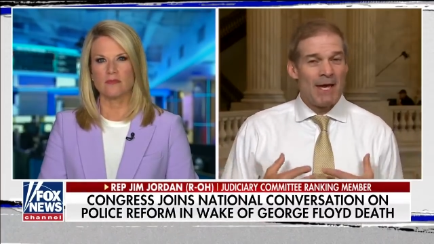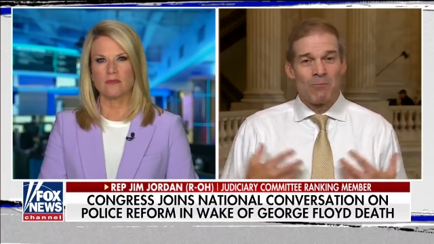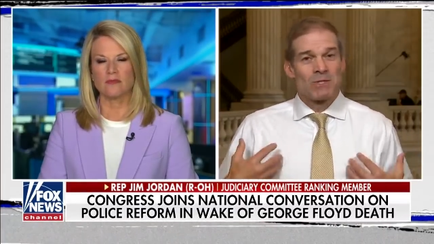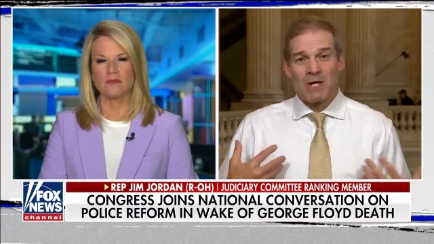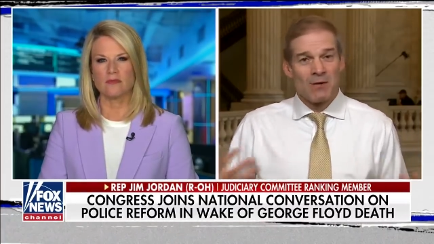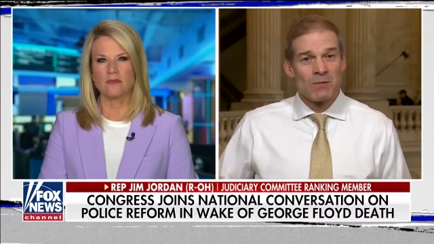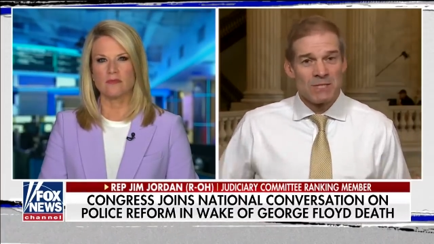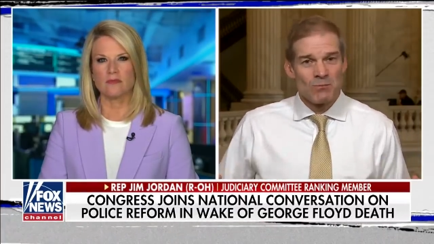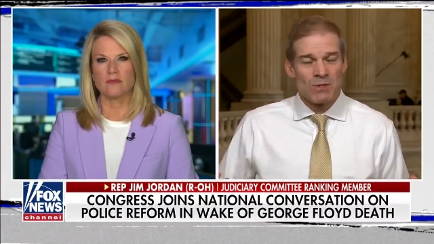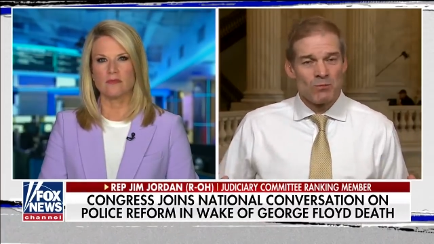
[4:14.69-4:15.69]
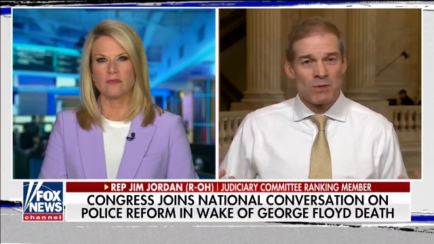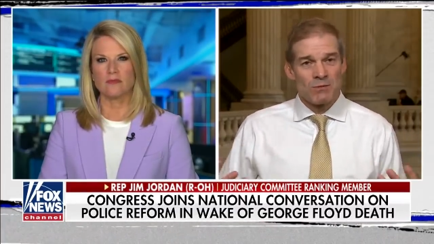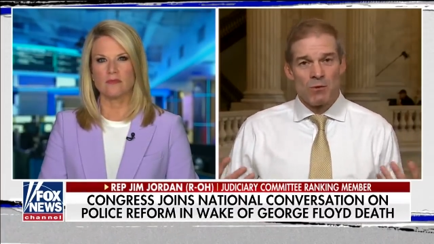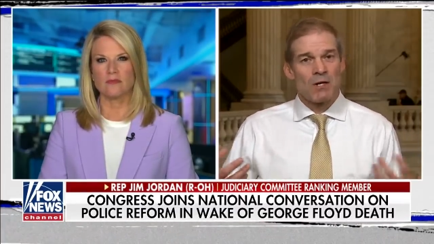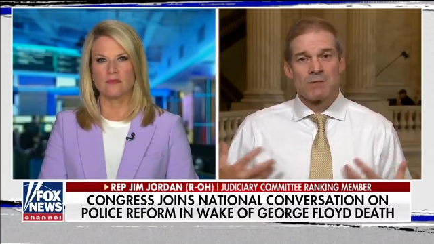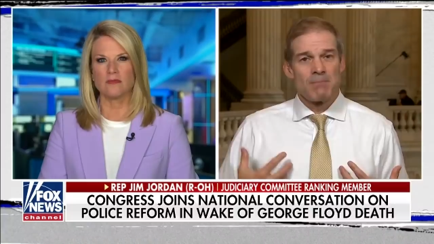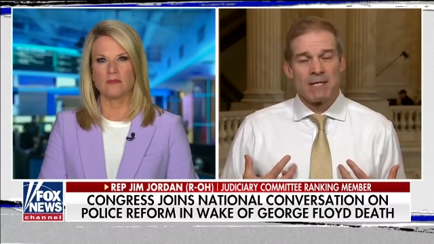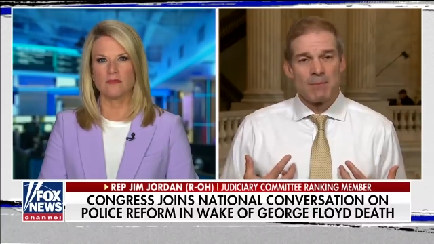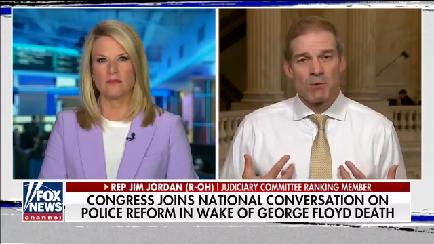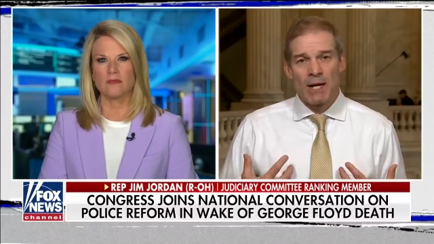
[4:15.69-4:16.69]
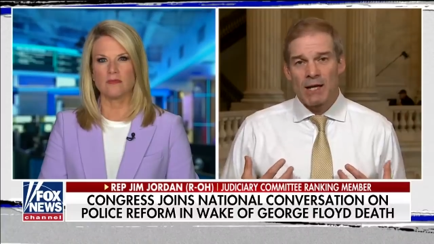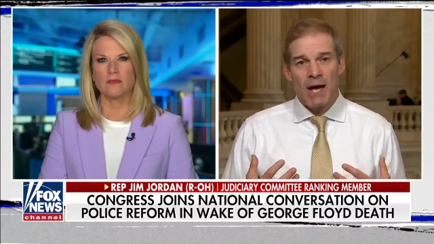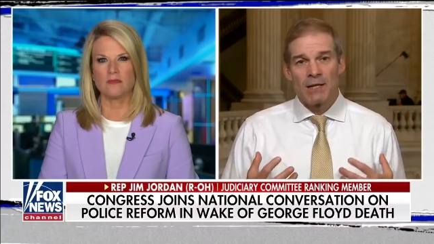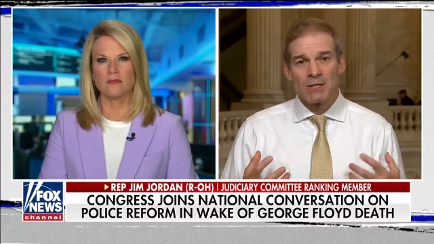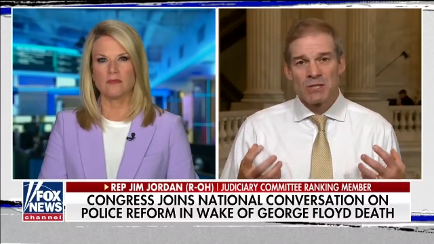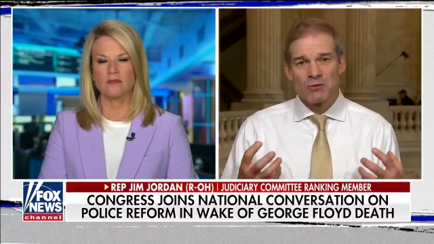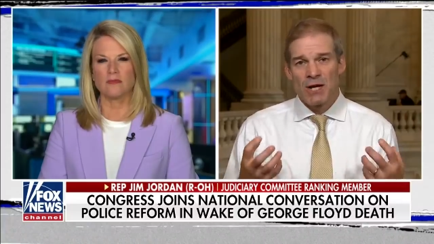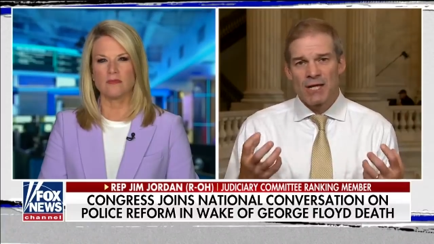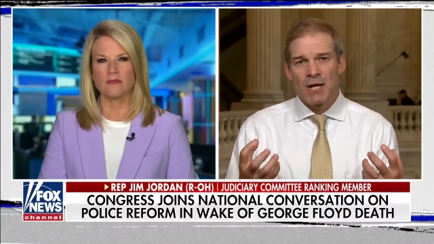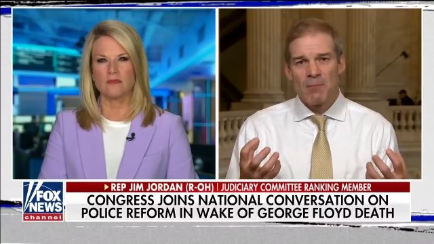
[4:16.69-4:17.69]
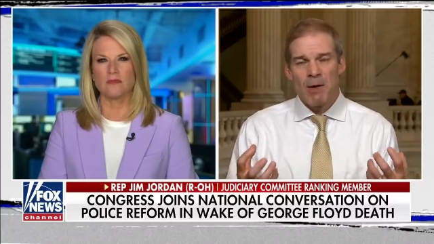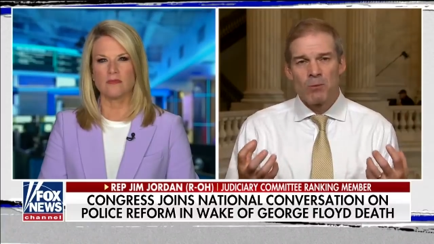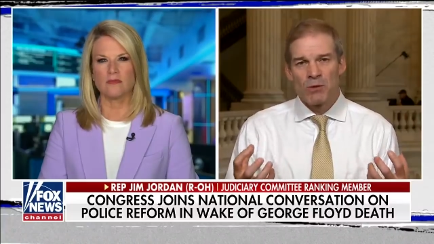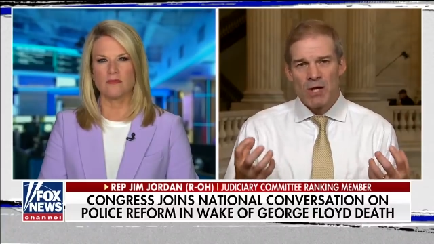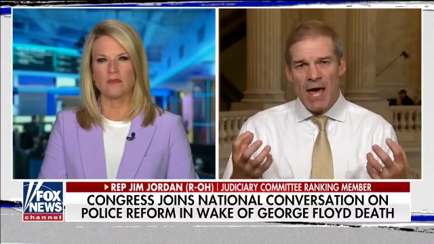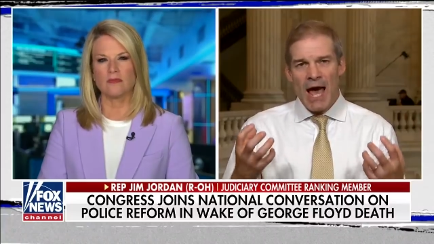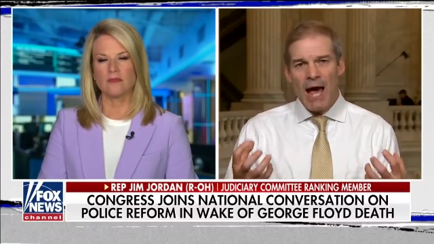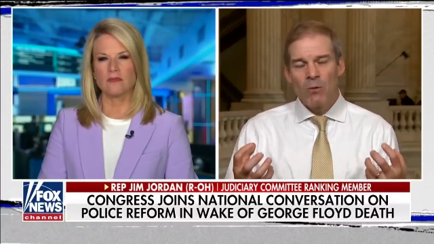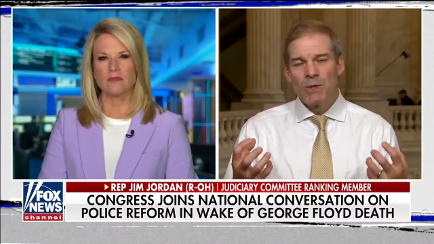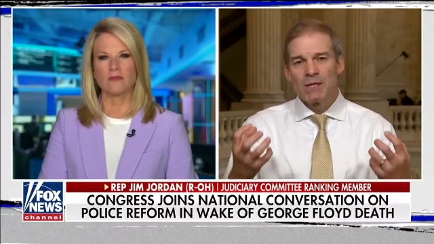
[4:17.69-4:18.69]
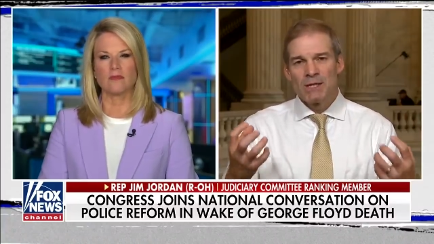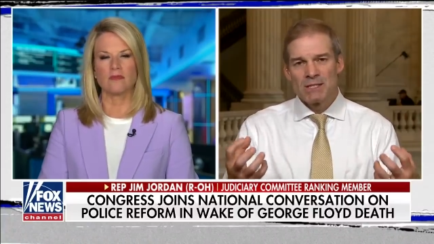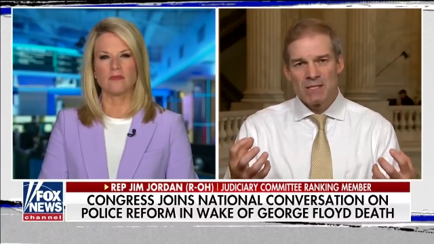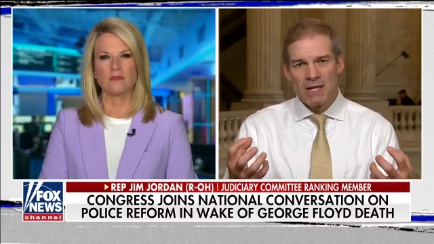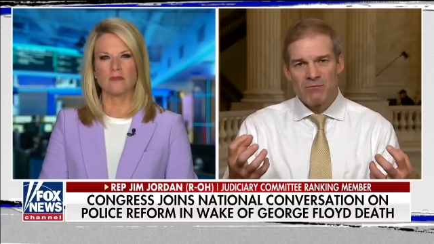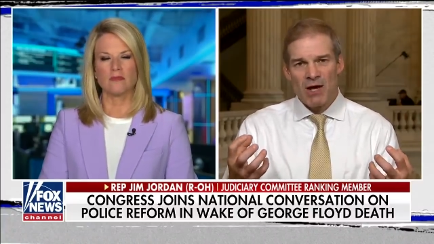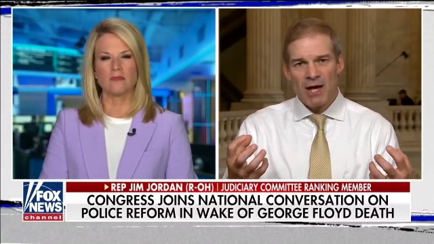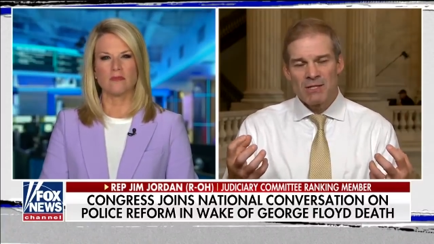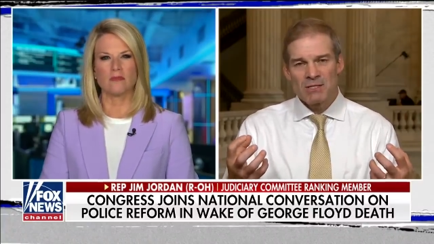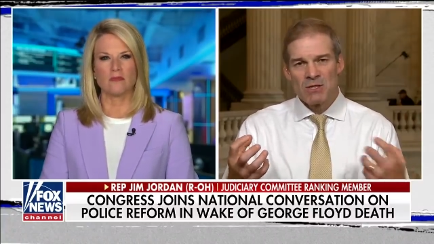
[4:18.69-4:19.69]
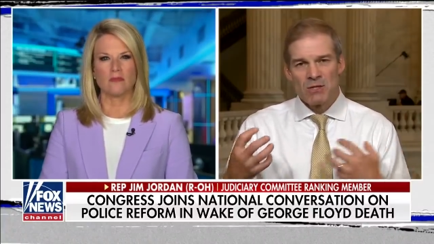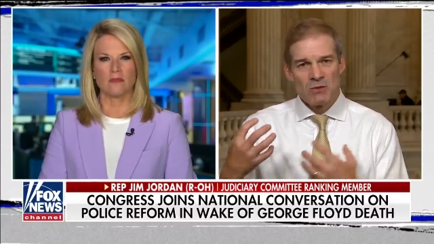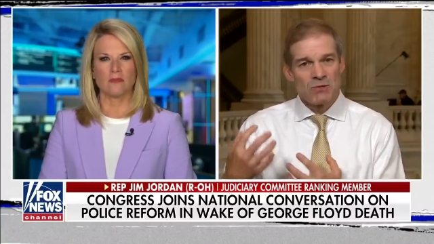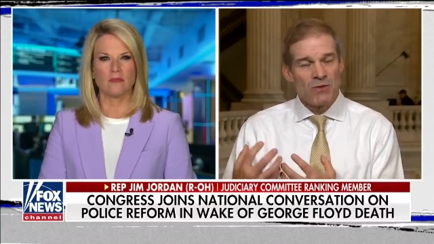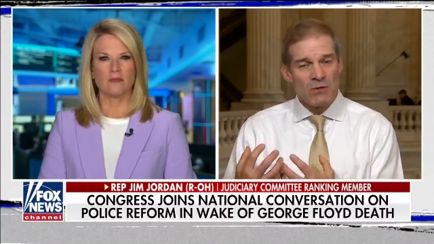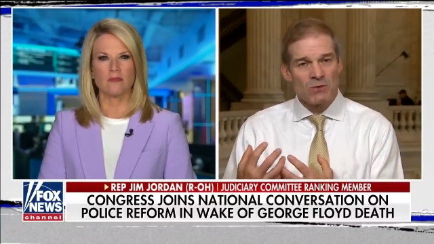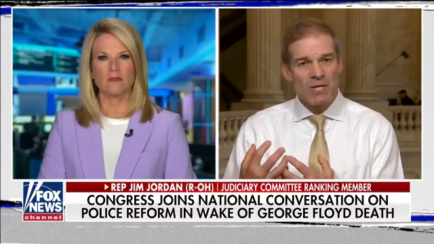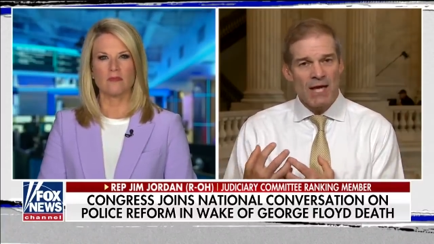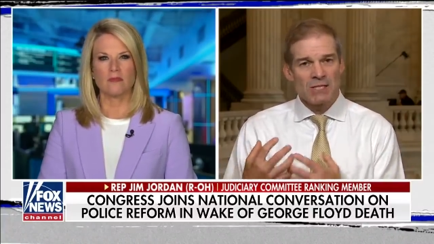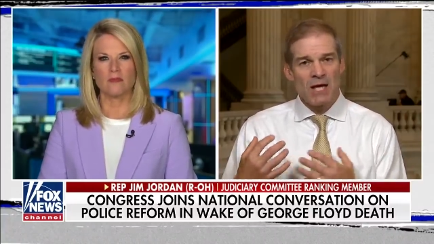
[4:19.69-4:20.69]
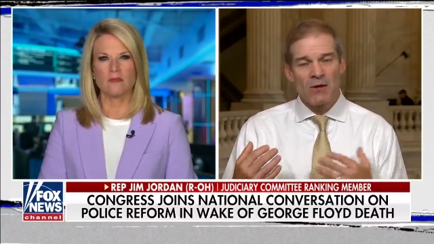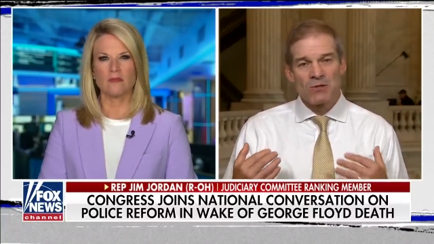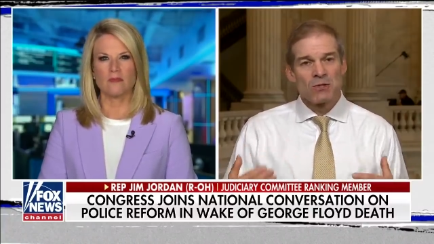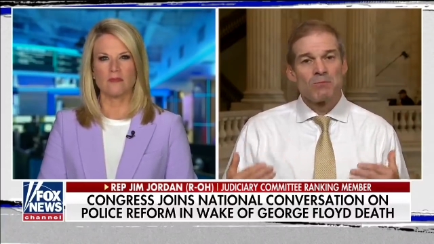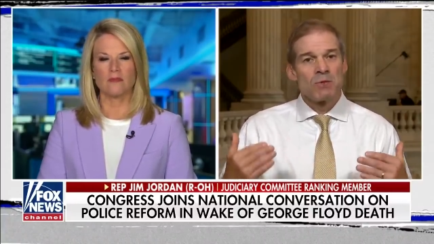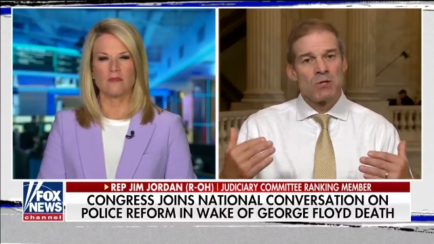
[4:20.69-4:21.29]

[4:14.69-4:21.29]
Speaker 1: and we're talking with, with, with our, my Democrat colleagues to try to come up with how we can incentivize, use federal tax dollars to,